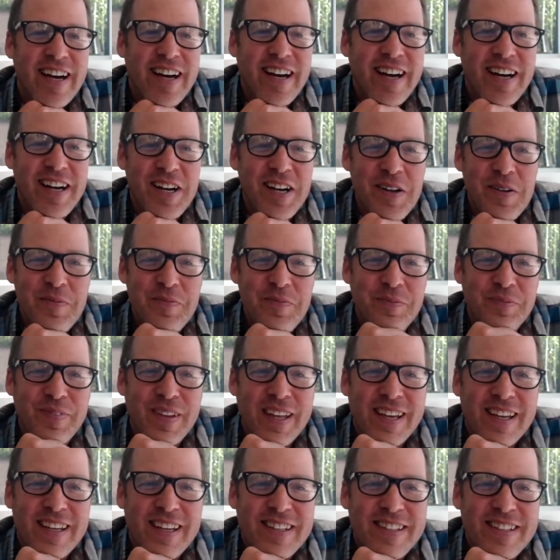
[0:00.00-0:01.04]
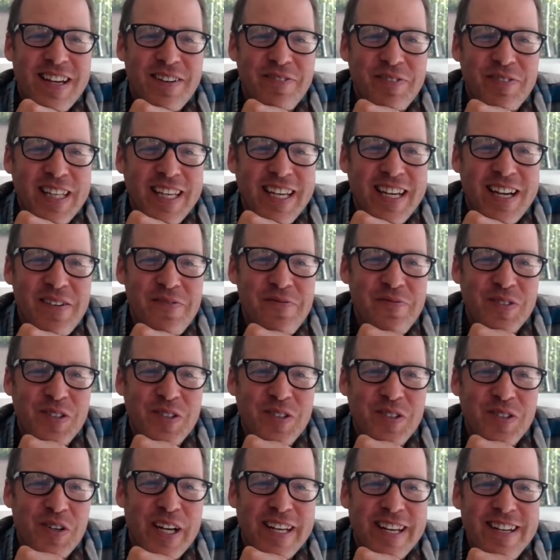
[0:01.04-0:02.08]
um, definitely come
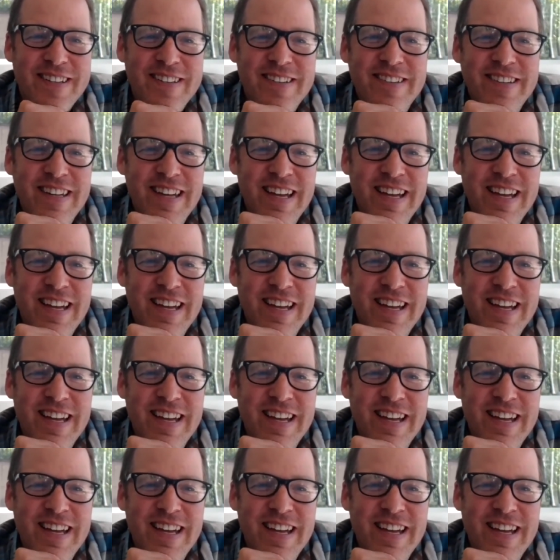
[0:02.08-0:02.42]
join us